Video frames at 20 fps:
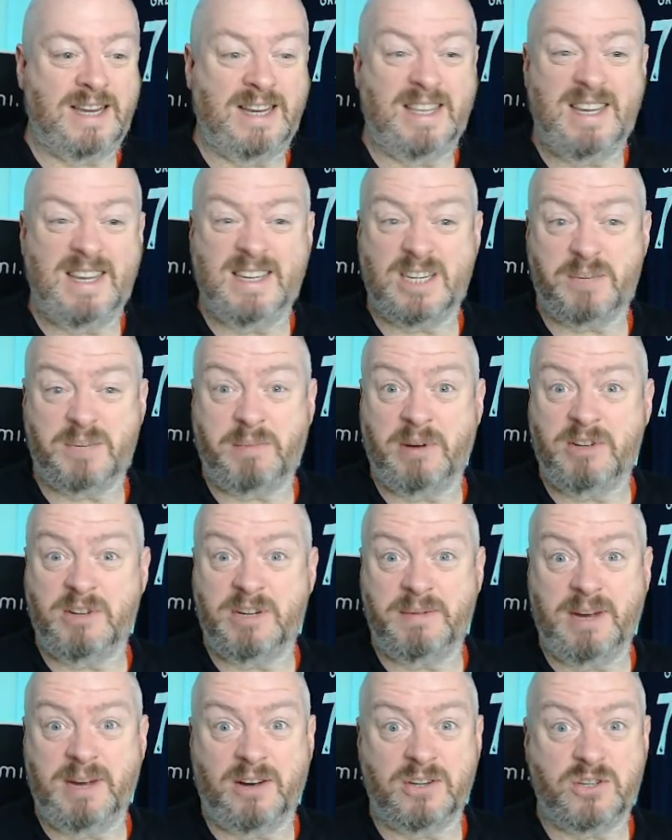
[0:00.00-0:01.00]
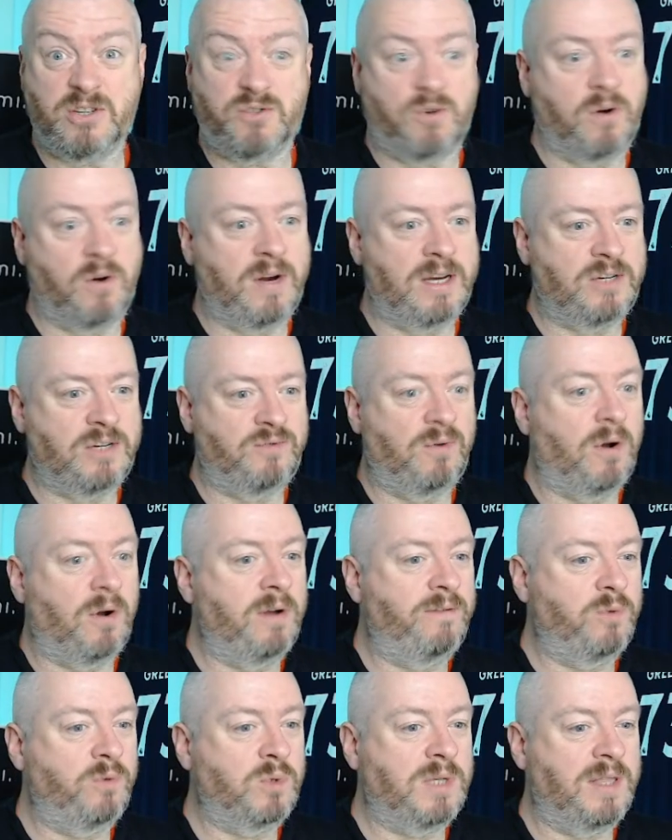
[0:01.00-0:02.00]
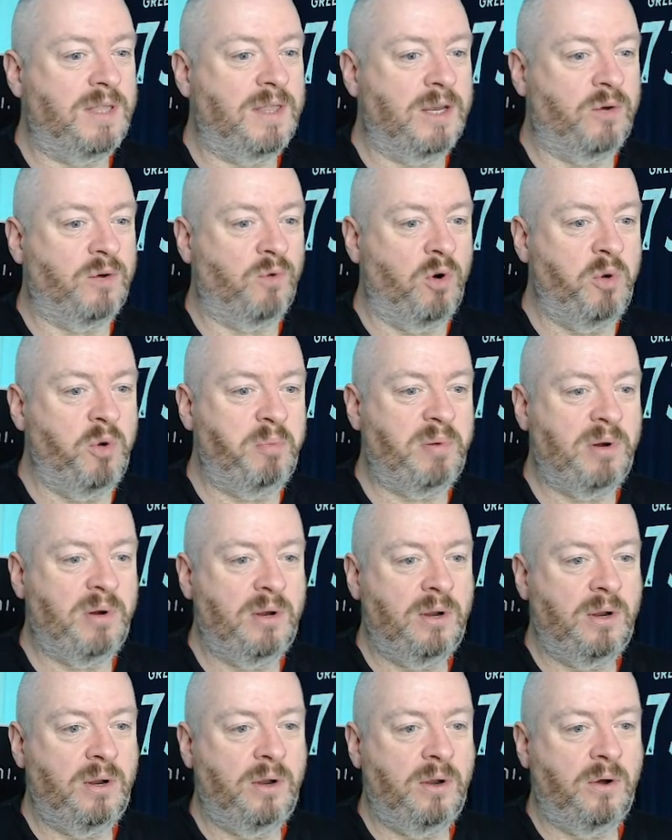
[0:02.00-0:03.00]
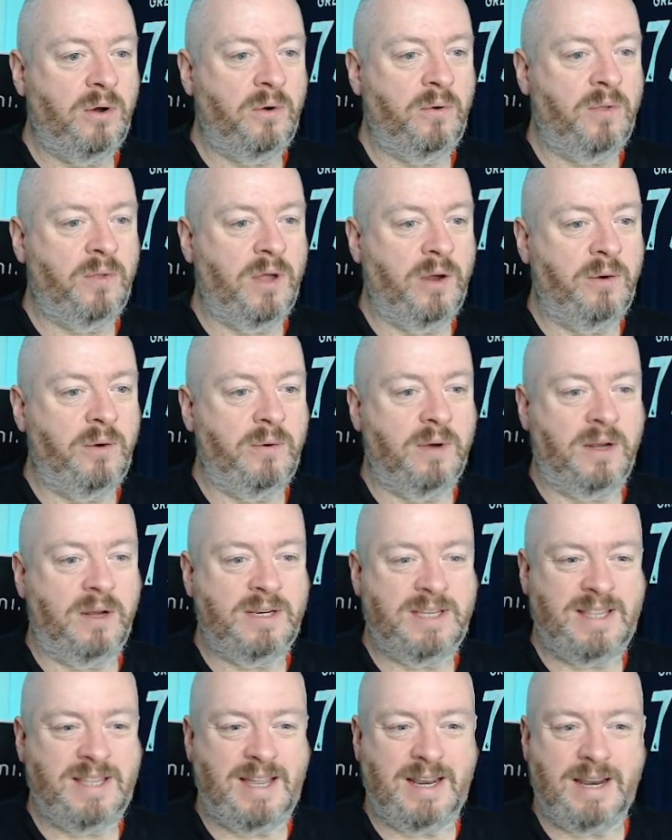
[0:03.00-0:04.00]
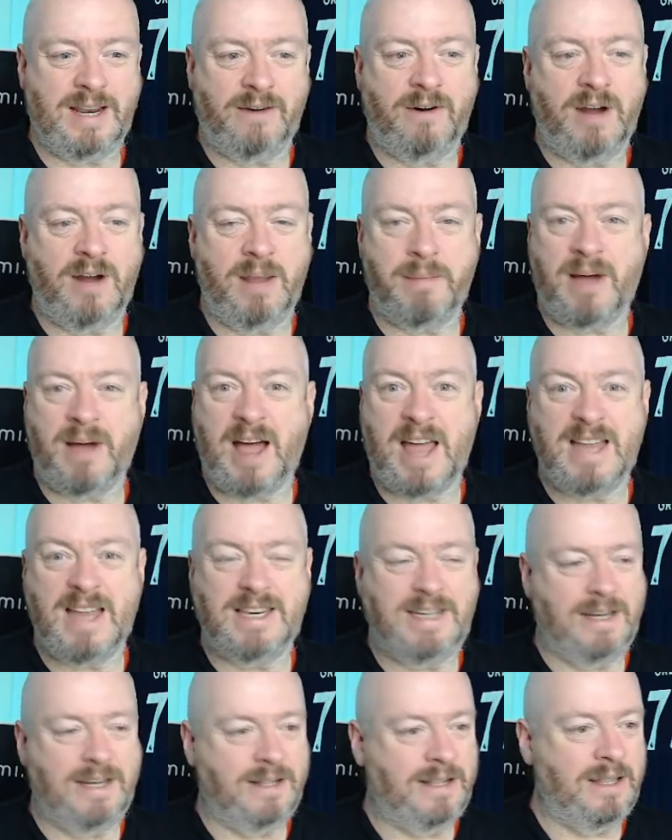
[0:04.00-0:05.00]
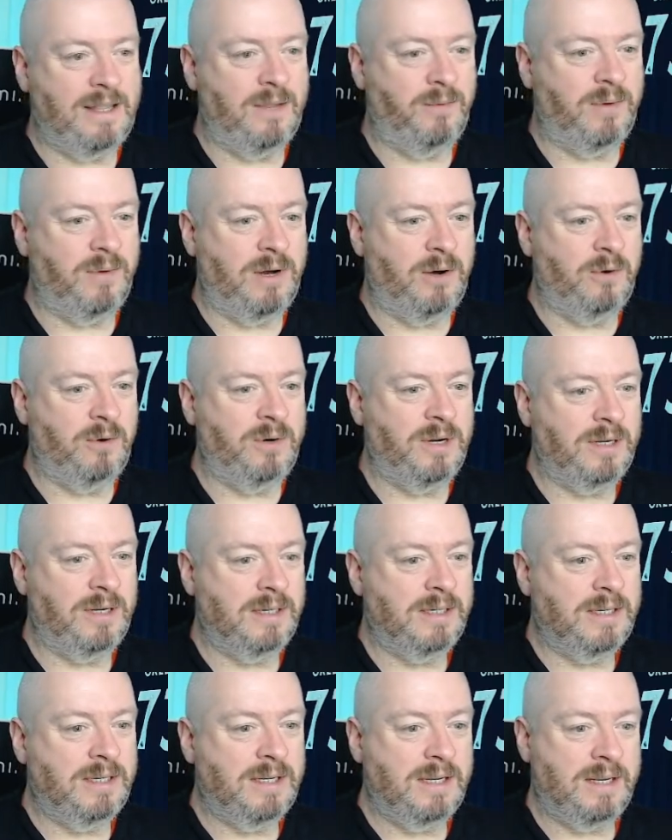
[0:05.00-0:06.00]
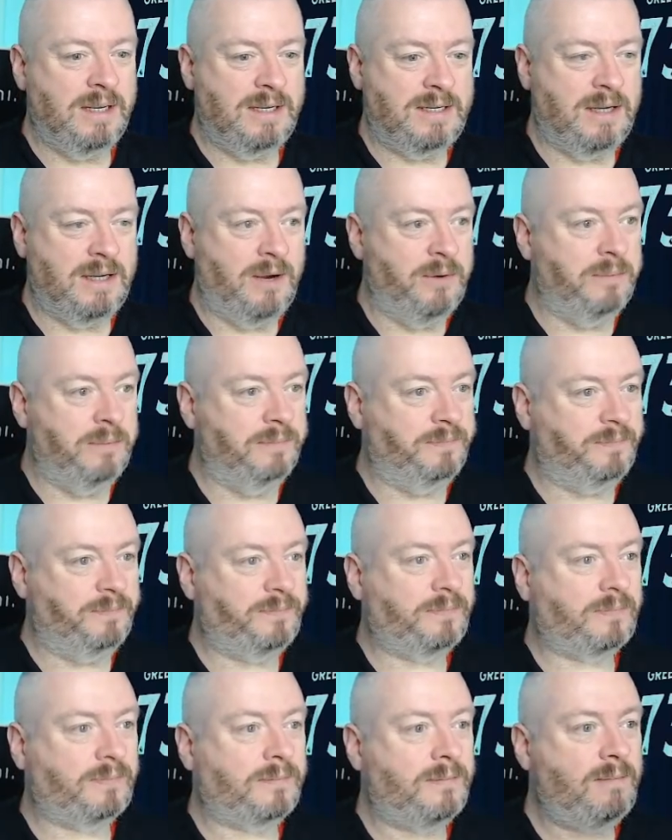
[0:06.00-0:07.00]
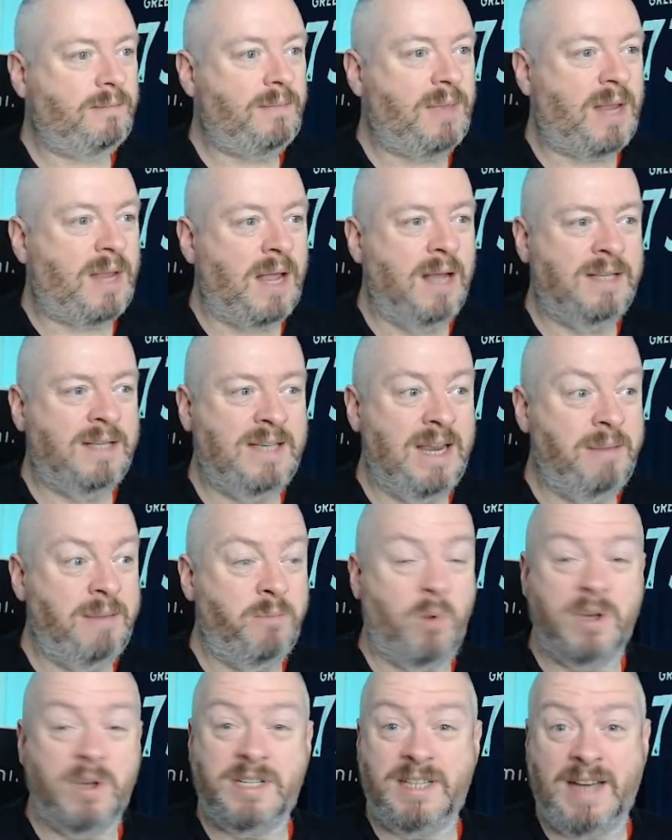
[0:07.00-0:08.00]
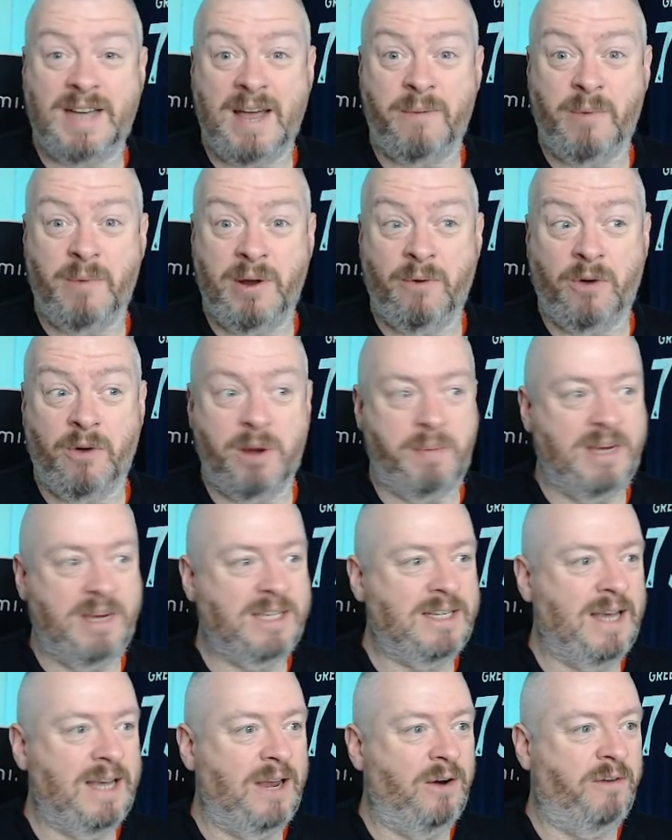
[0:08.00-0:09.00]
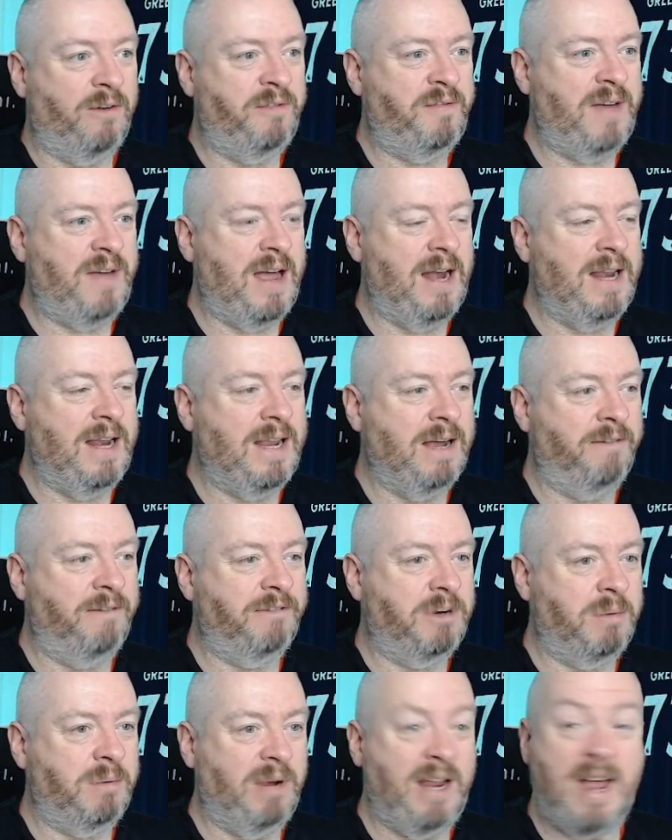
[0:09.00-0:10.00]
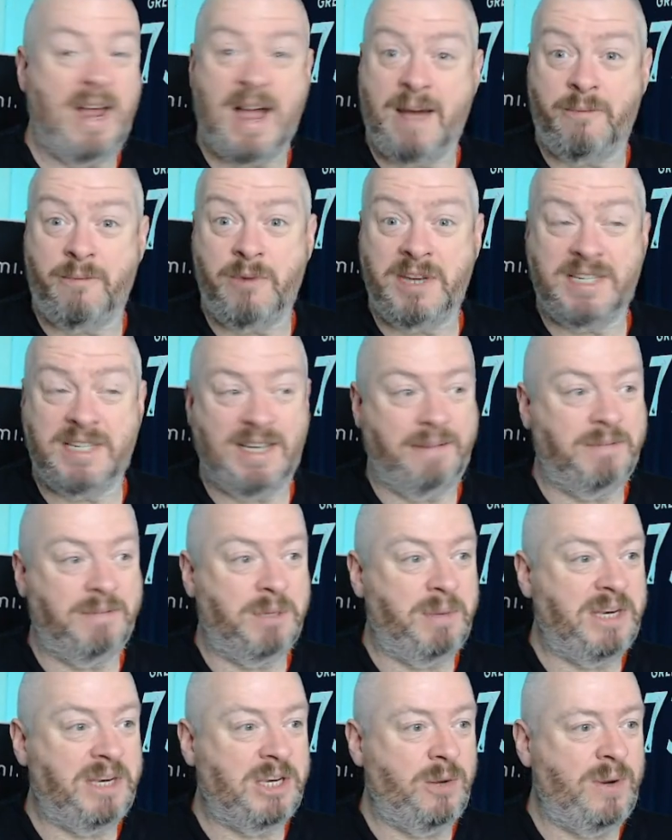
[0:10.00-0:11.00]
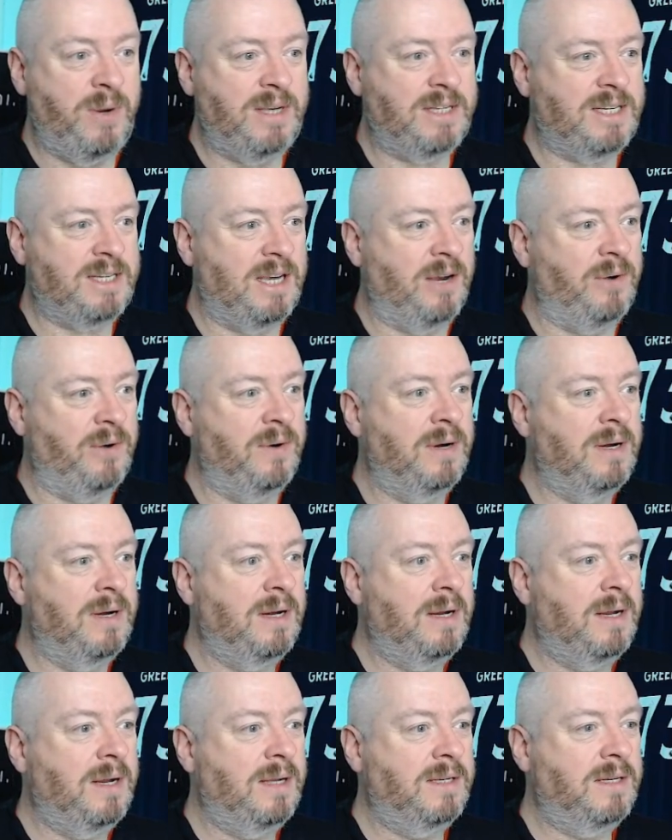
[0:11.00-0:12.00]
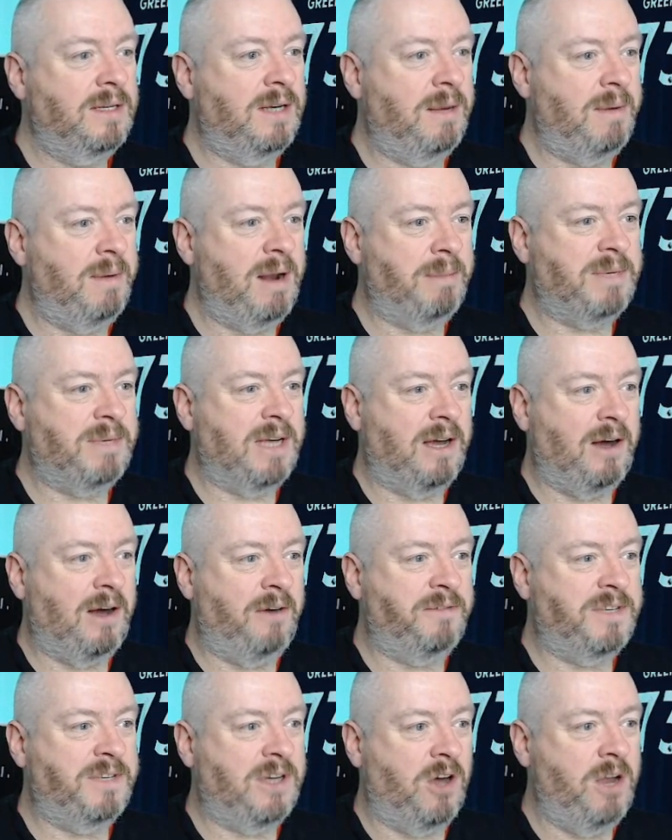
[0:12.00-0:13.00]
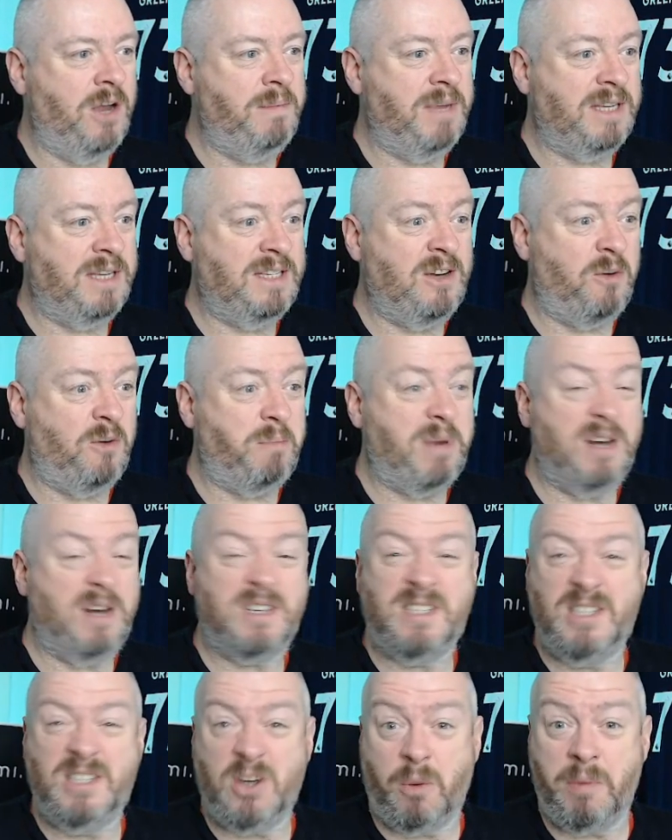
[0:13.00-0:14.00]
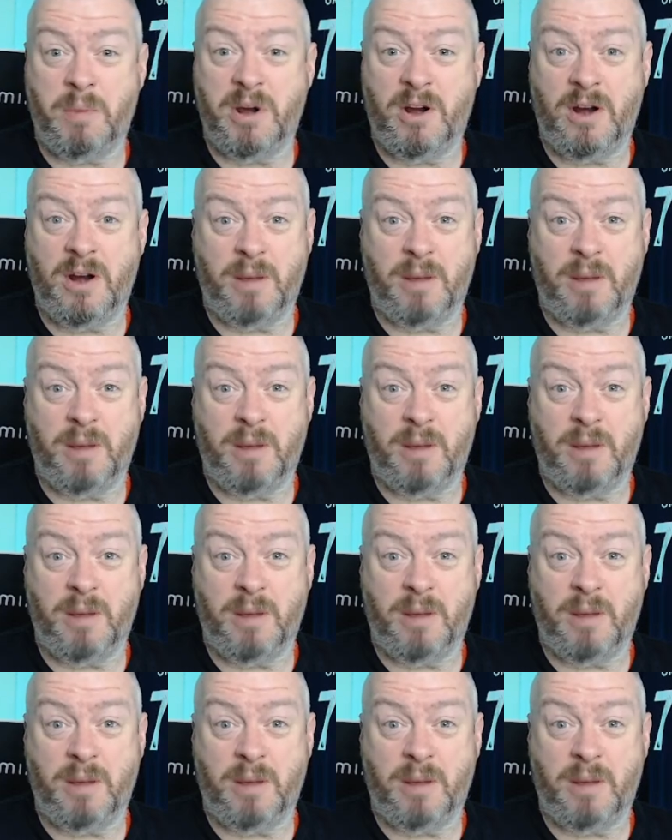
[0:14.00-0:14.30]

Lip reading: these are supposed to be our strongest rivals in the group. Although I think they're only about 80th in the world. So a team, once again, we ought to be seeing off fairly comfortably. And we seem to be doing so. So coming up to half-time, it's not been as dominant a